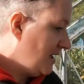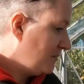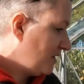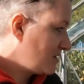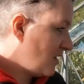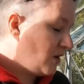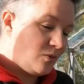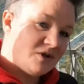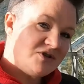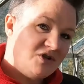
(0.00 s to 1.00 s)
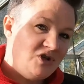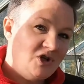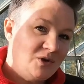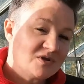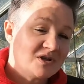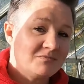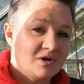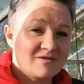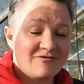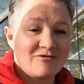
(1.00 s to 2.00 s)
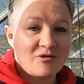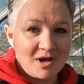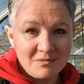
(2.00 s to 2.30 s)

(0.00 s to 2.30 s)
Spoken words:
because I want to use as much free